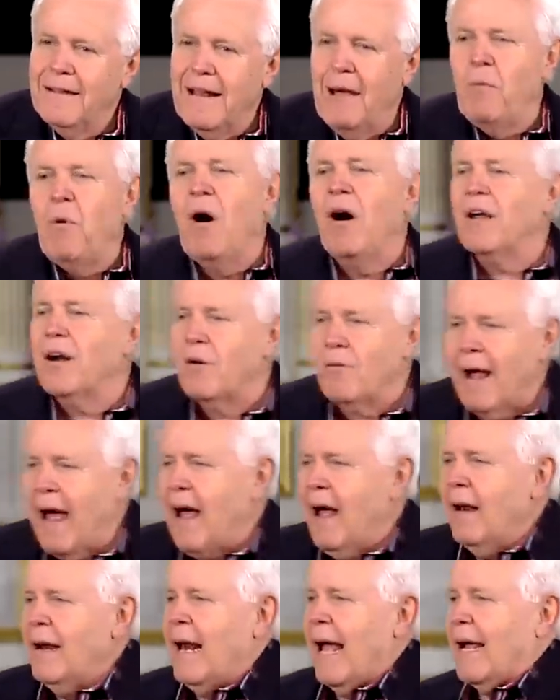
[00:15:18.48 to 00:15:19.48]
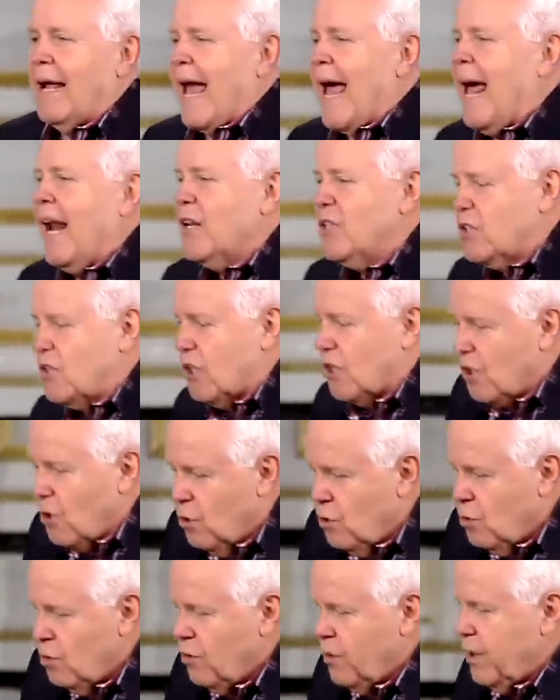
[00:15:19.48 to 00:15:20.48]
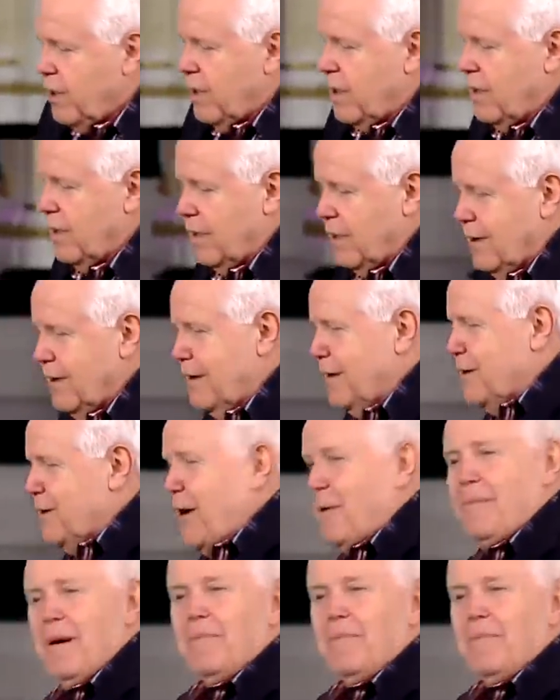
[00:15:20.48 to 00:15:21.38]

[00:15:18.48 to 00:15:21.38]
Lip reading: They're walking around like Alice the Goon. Y'all